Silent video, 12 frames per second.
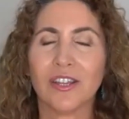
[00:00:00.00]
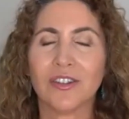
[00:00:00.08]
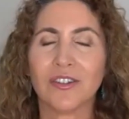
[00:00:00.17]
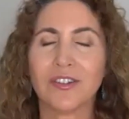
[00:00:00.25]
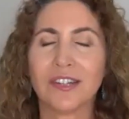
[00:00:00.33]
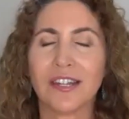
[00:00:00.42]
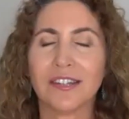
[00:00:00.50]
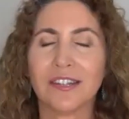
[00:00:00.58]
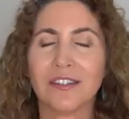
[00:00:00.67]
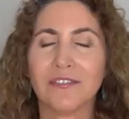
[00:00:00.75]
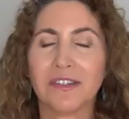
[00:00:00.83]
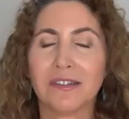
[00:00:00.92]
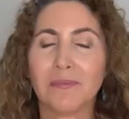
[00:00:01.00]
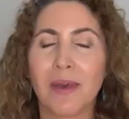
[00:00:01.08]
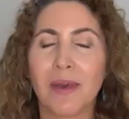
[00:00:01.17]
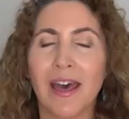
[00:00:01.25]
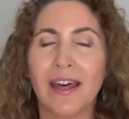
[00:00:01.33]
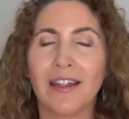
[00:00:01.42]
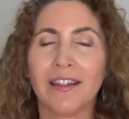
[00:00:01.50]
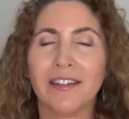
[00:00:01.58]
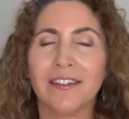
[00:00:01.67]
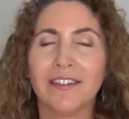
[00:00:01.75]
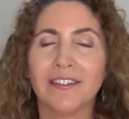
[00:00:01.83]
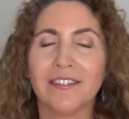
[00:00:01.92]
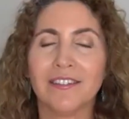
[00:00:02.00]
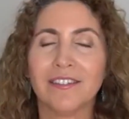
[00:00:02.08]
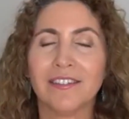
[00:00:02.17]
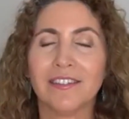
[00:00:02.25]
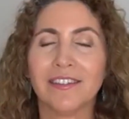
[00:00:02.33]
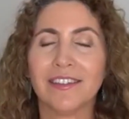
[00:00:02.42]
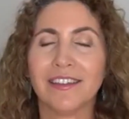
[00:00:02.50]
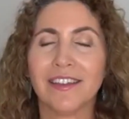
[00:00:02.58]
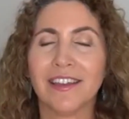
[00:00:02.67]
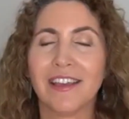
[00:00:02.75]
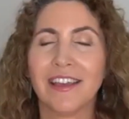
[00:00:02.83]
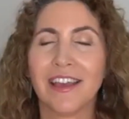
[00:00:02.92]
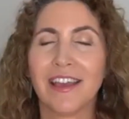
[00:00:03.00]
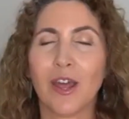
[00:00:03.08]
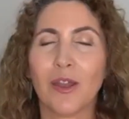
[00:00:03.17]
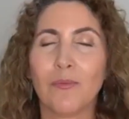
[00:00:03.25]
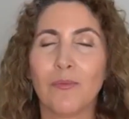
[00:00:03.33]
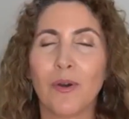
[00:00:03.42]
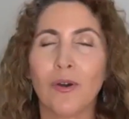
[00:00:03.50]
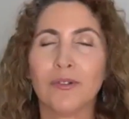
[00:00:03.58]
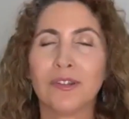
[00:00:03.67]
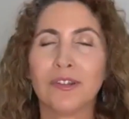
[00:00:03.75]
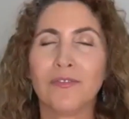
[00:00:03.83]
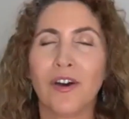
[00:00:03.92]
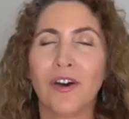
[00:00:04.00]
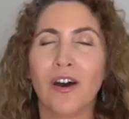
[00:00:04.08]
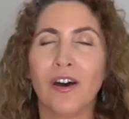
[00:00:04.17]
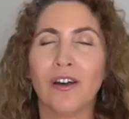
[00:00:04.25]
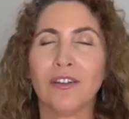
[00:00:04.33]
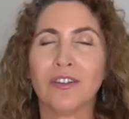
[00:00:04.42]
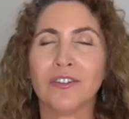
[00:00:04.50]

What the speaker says: your sense of smell, and most of all,